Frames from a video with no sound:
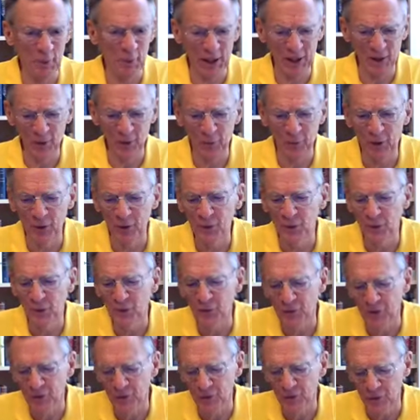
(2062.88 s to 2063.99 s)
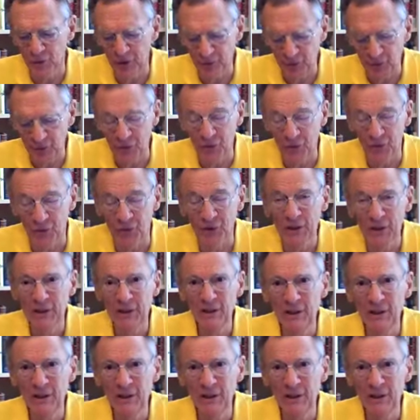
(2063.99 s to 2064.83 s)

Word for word: of my experiences in the 60s